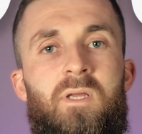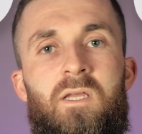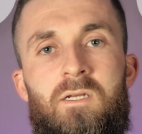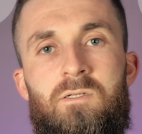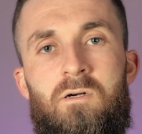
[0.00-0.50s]

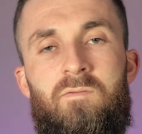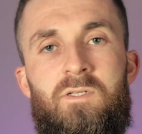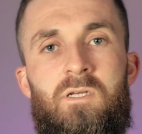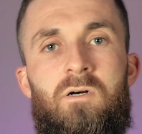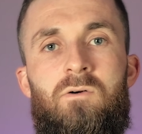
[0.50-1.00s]
Beginners are
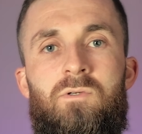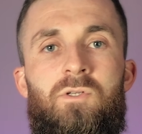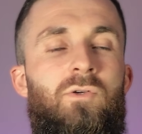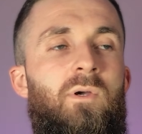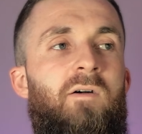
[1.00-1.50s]
often told
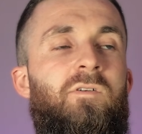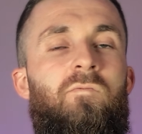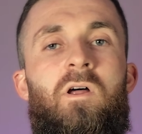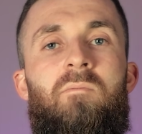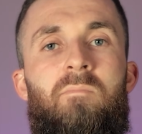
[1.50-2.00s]
you have to
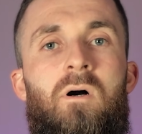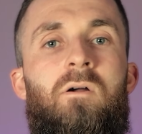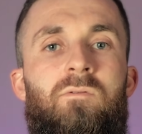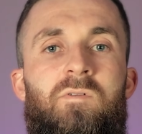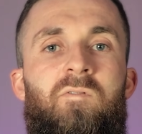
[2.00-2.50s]
run
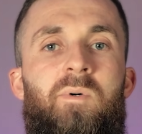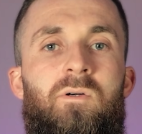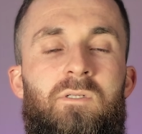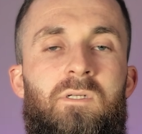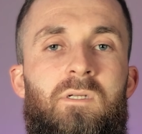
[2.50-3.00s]
miles for
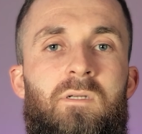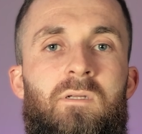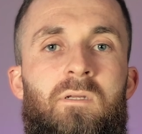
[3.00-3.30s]
boxing.